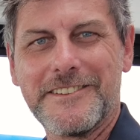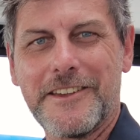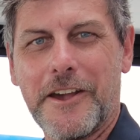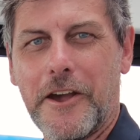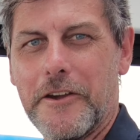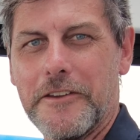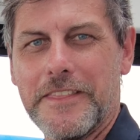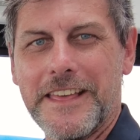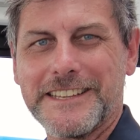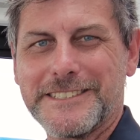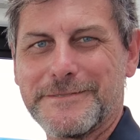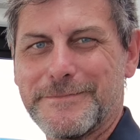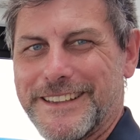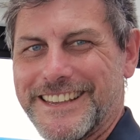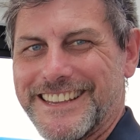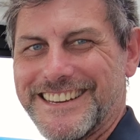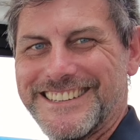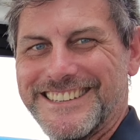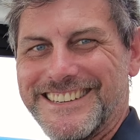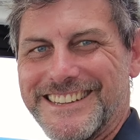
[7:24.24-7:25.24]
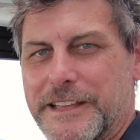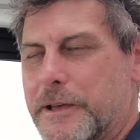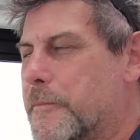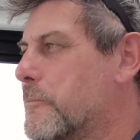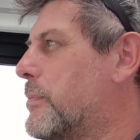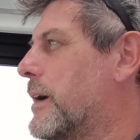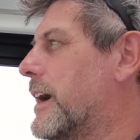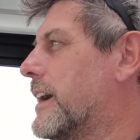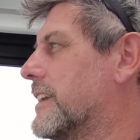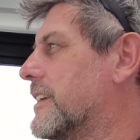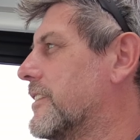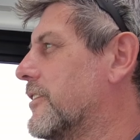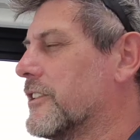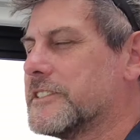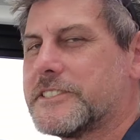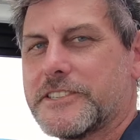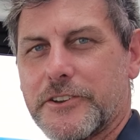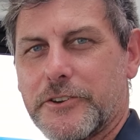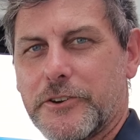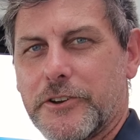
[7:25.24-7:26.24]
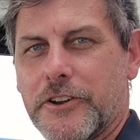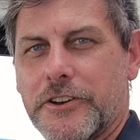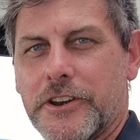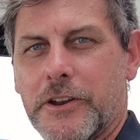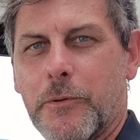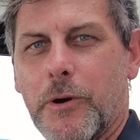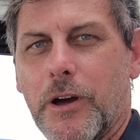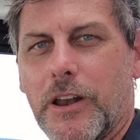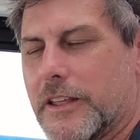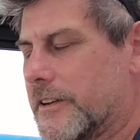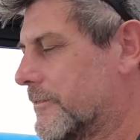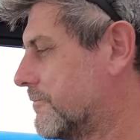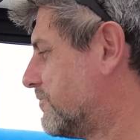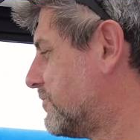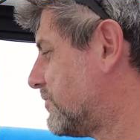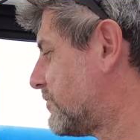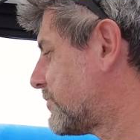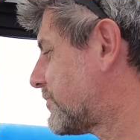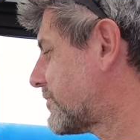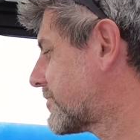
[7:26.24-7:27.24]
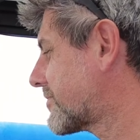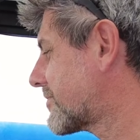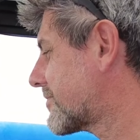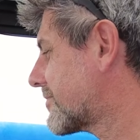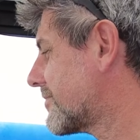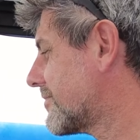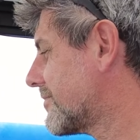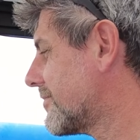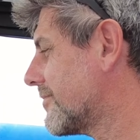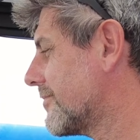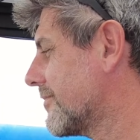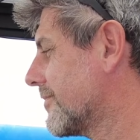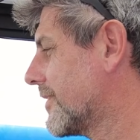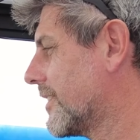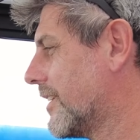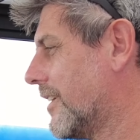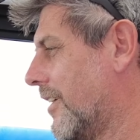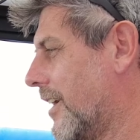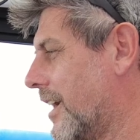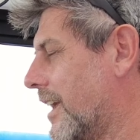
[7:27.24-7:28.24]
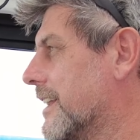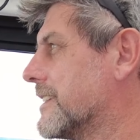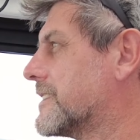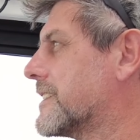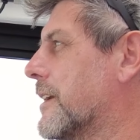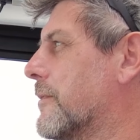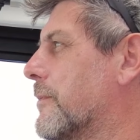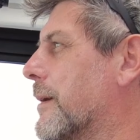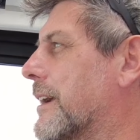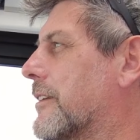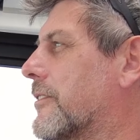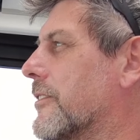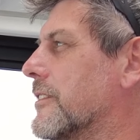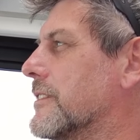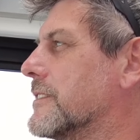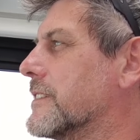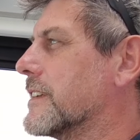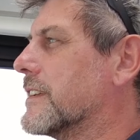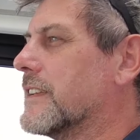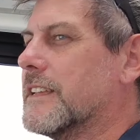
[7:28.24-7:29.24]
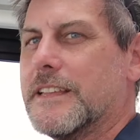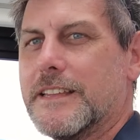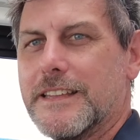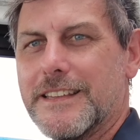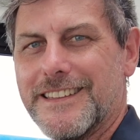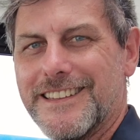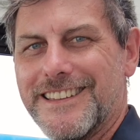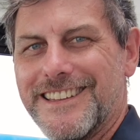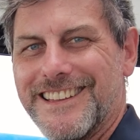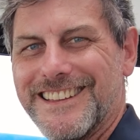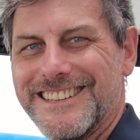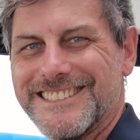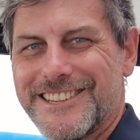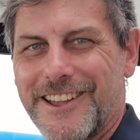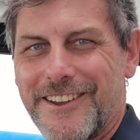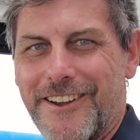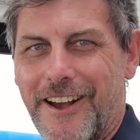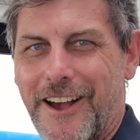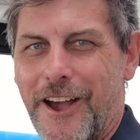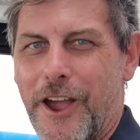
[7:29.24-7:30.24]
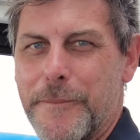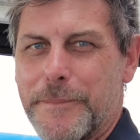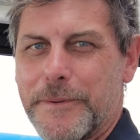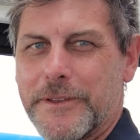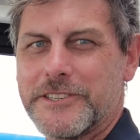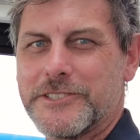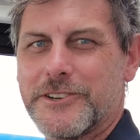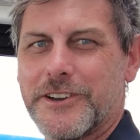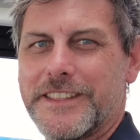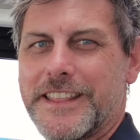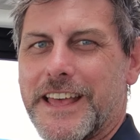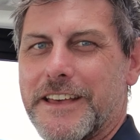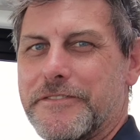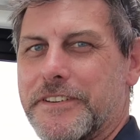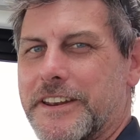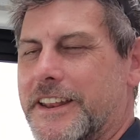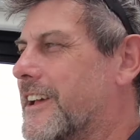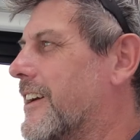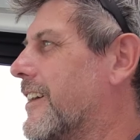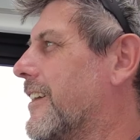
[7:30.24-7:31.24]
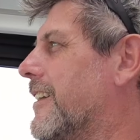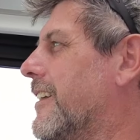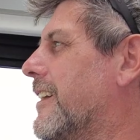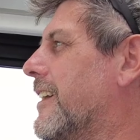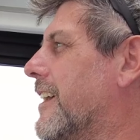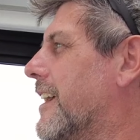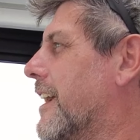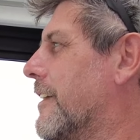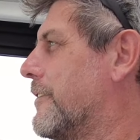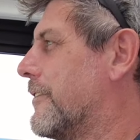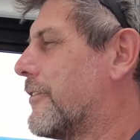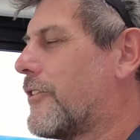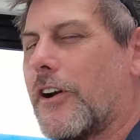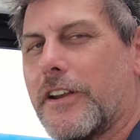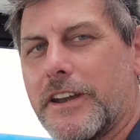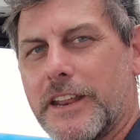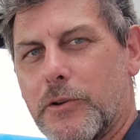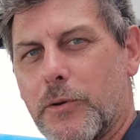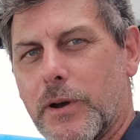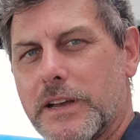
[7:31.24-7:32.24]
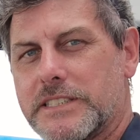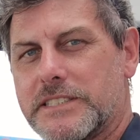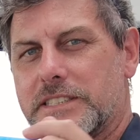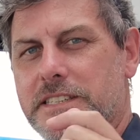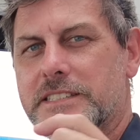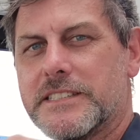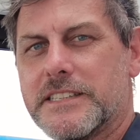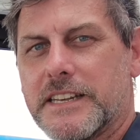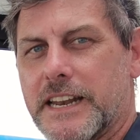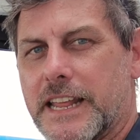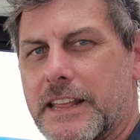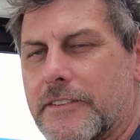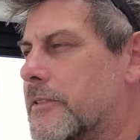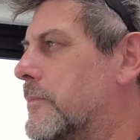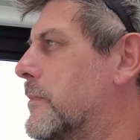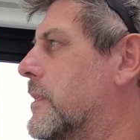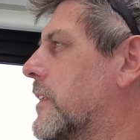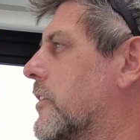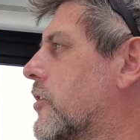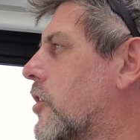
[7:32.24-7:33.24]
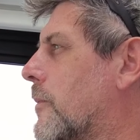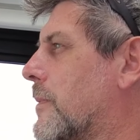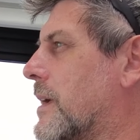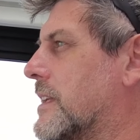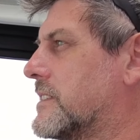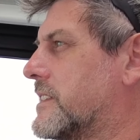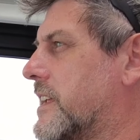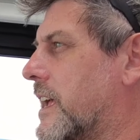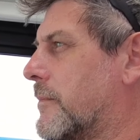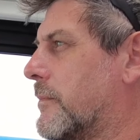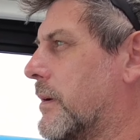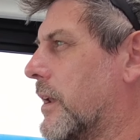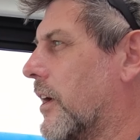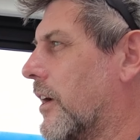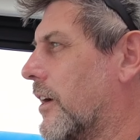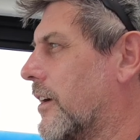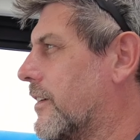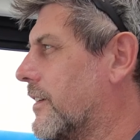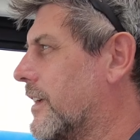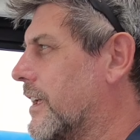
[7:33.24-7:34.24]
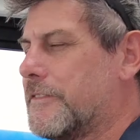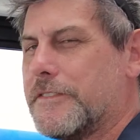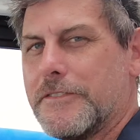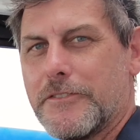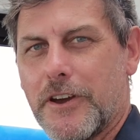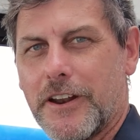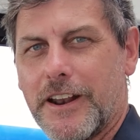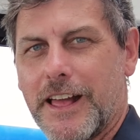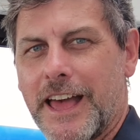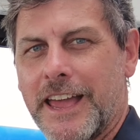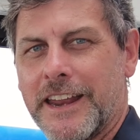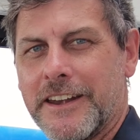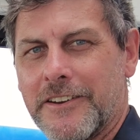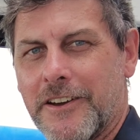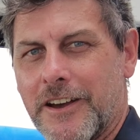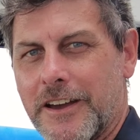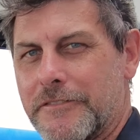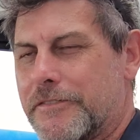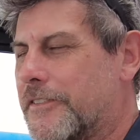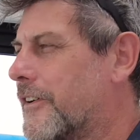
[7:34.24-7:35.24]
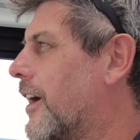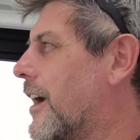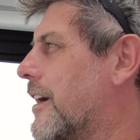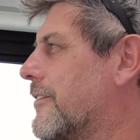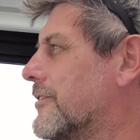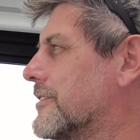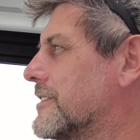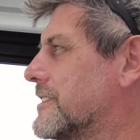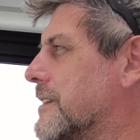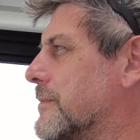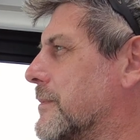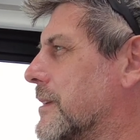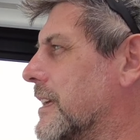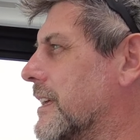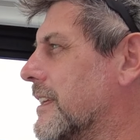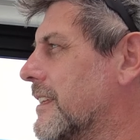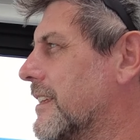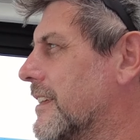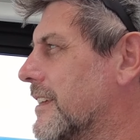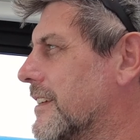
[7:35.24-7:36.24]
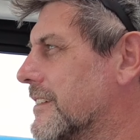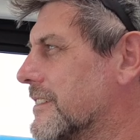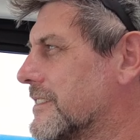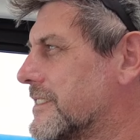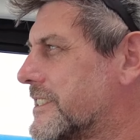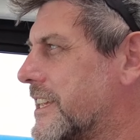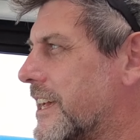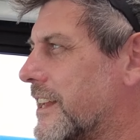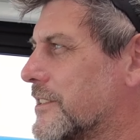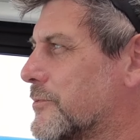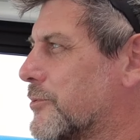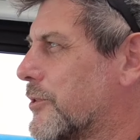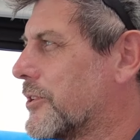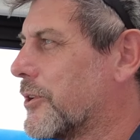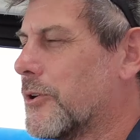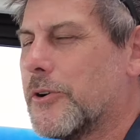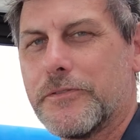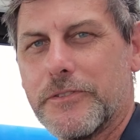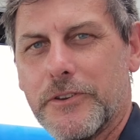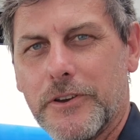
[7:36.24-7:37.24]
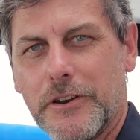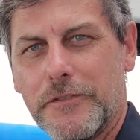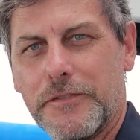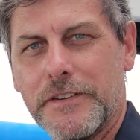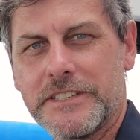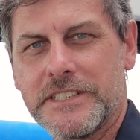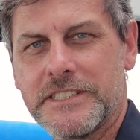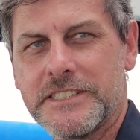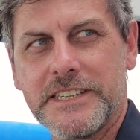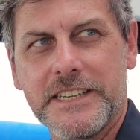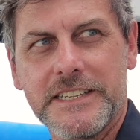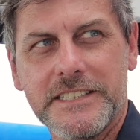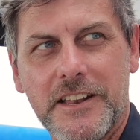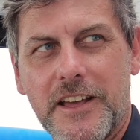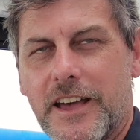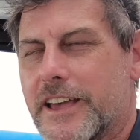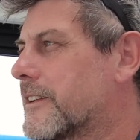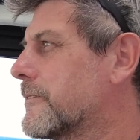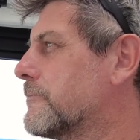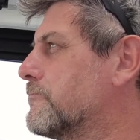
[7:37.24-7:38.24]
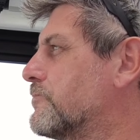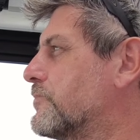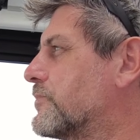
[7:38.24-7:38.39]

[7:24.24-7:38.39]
go at that speed, but not so good on your wallet. Alright, let's get back cruising. So I hope you enjoyed that video. If you've got any questions, leave them in the comments down below. If you've got an 895 or similar, tell us what your fuel efficiency is like,